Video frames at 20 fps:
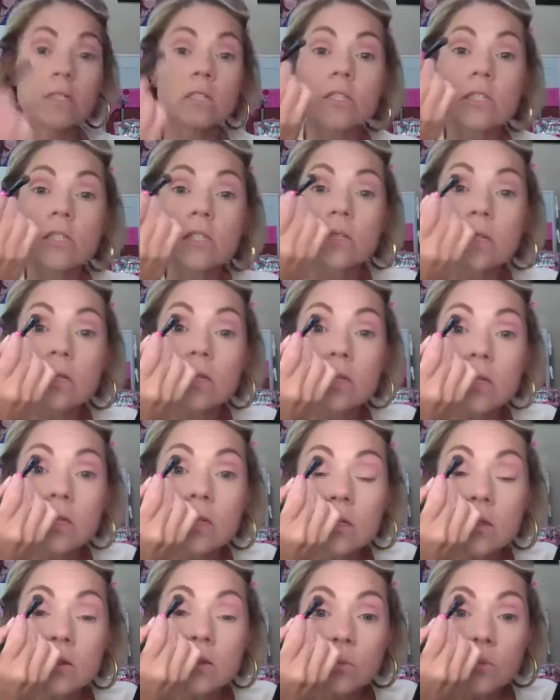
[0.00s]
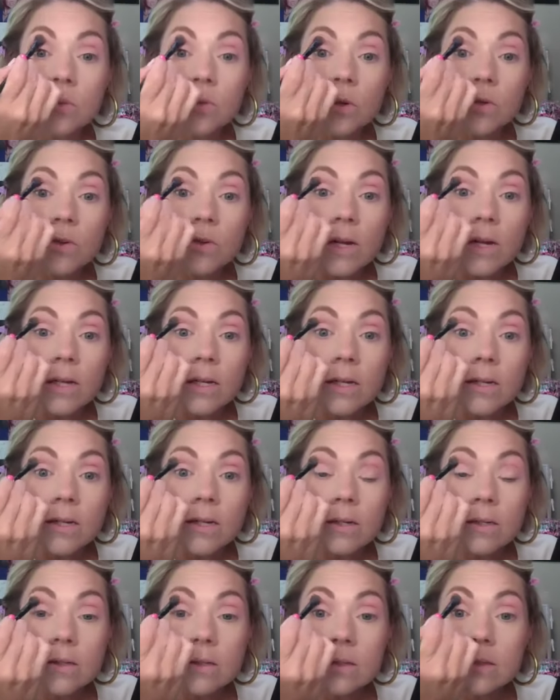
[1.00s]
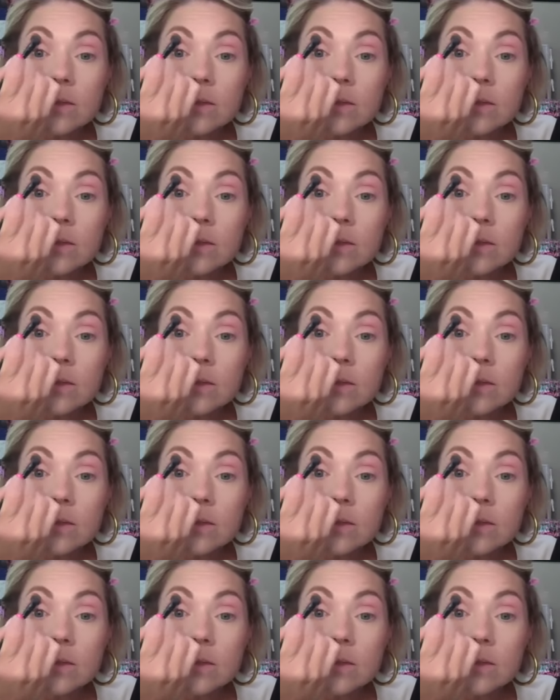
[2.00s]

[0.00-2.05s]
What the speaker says: Just a little more right here.